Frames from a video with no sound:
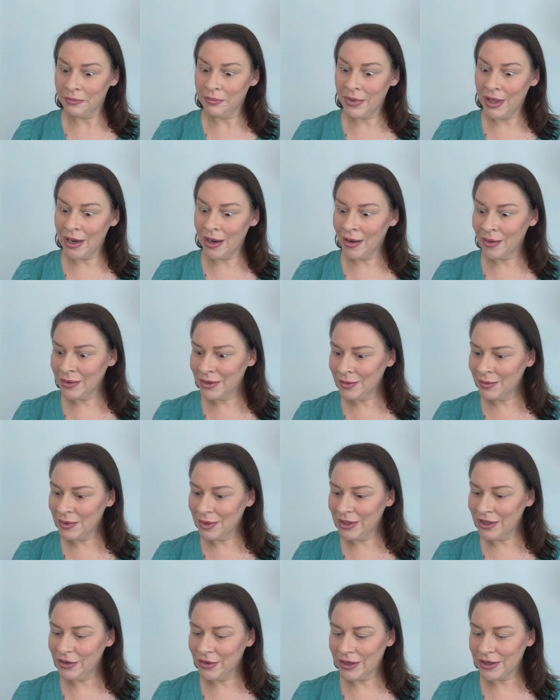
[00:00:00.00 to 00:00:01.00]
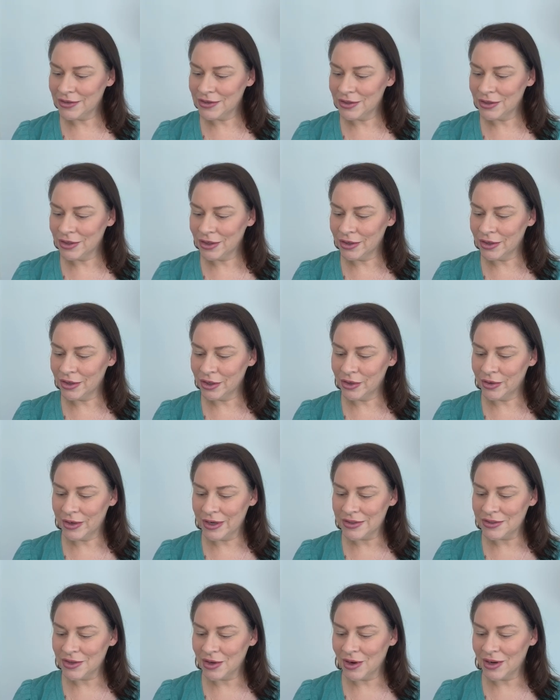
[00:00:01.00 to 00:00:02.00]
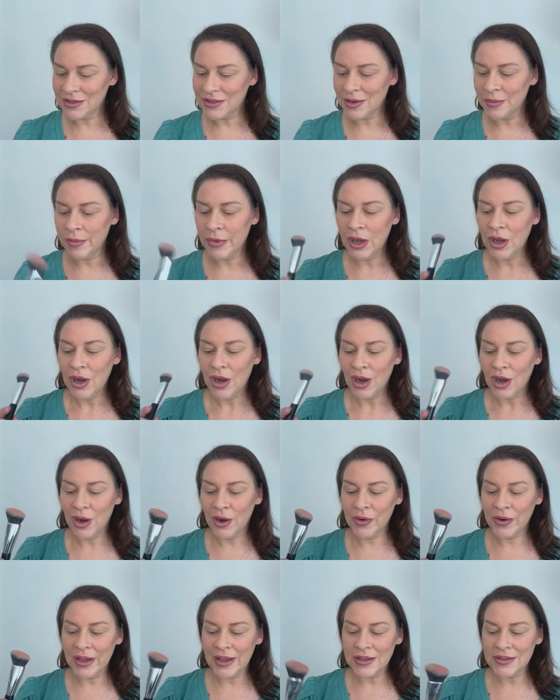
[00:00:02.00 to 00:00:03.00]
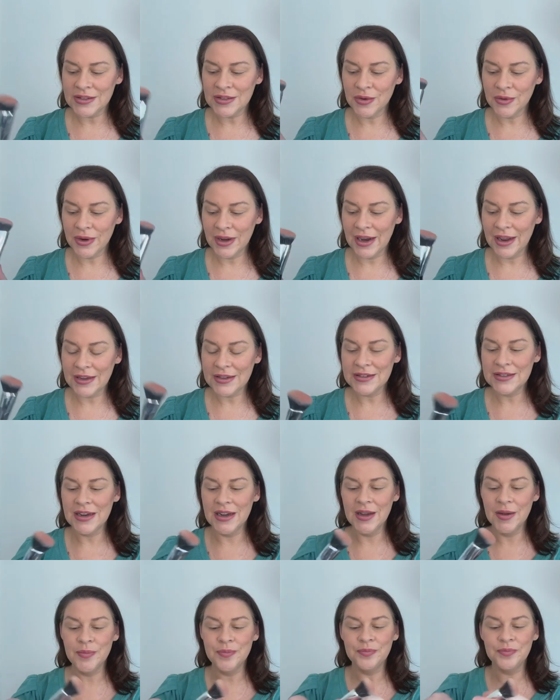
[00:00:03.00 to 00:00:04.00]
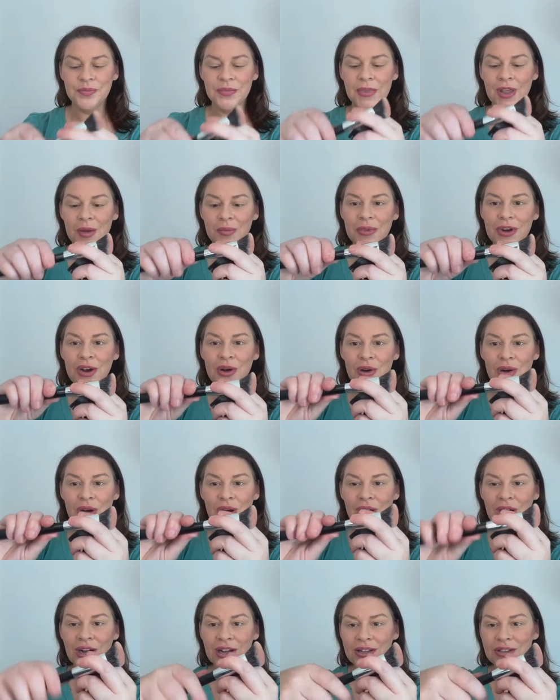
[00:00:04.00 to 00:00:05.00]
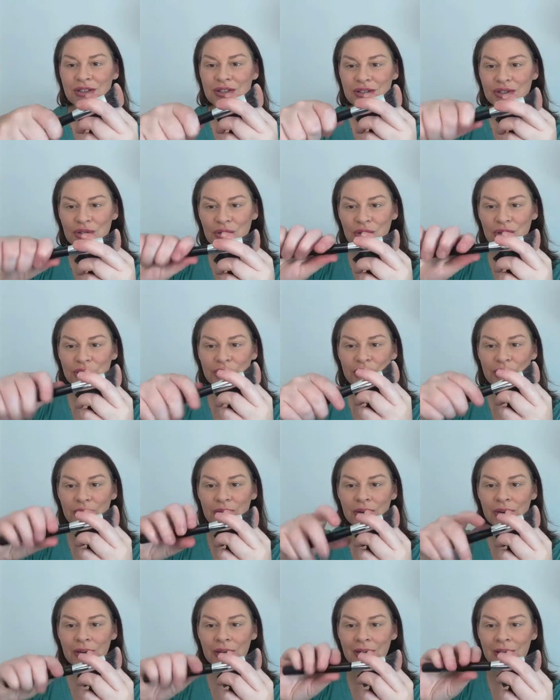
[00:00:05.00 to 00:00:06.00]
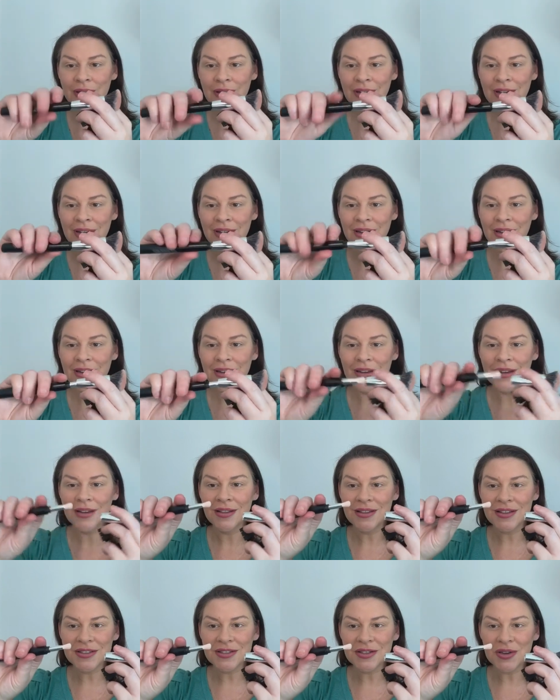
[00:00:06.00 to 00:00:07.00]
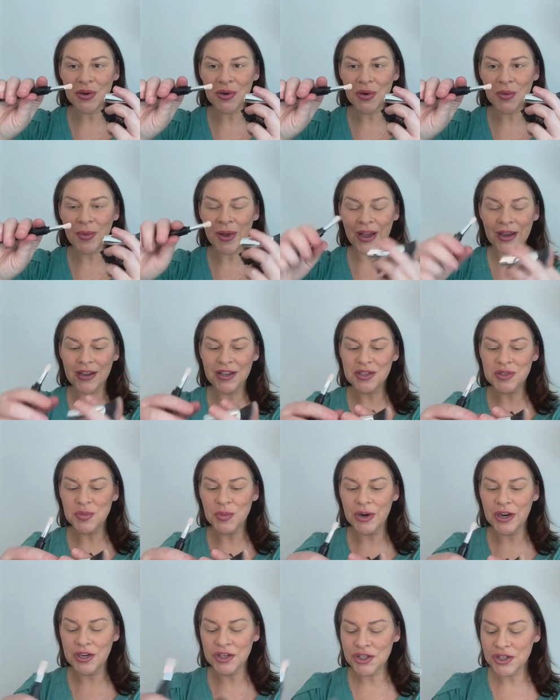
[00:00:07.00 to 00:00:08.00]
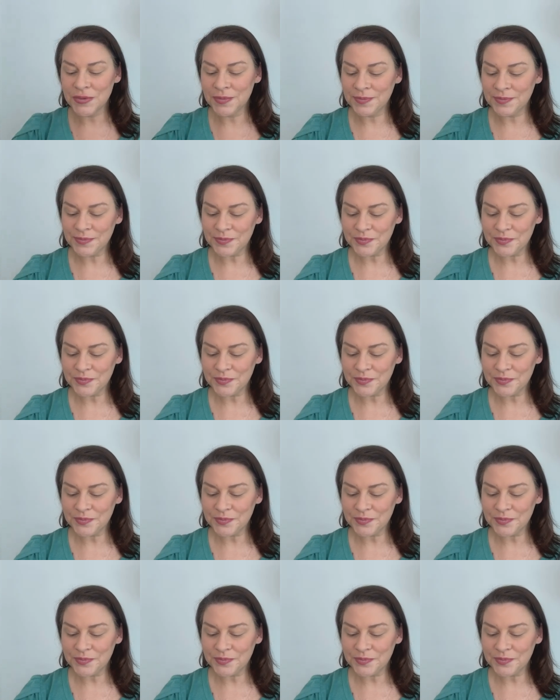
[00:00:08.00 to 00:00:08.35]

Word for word: Bear with me. You guys are you guys are awesome. Okay, so next up, I'm gonna unscrew this total package brush.